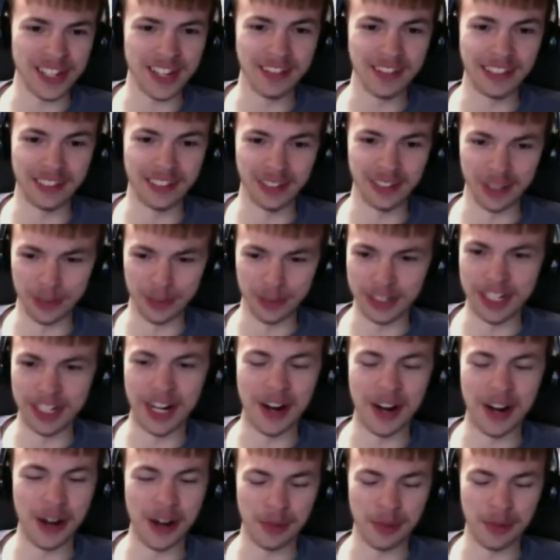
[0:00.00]
that the
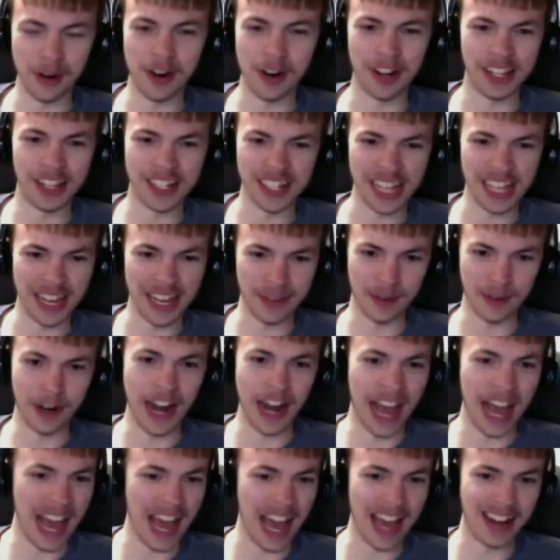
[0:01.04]
Libertarian Party has ever
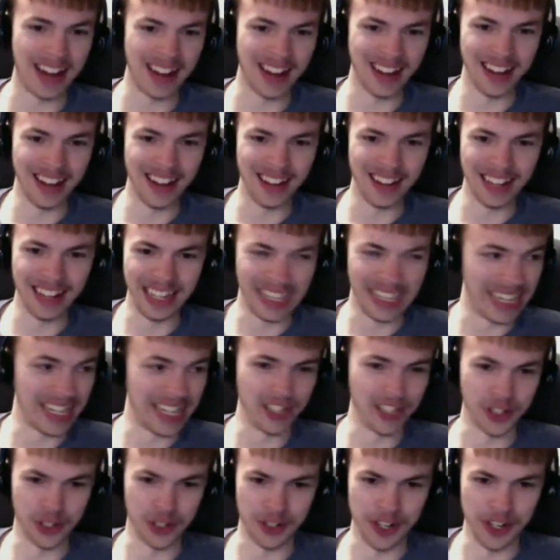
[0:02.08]
had in
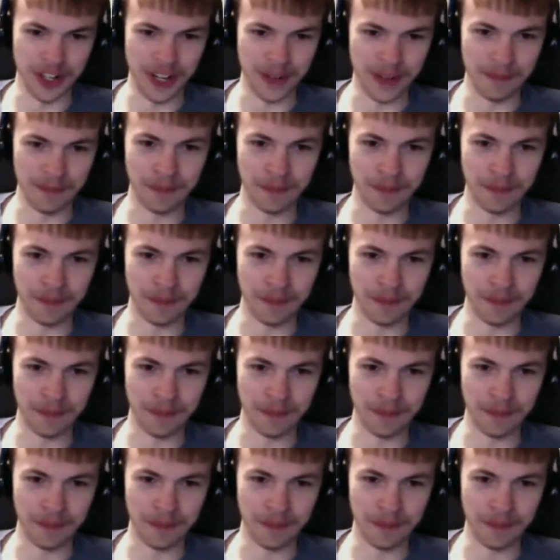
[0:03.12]
history,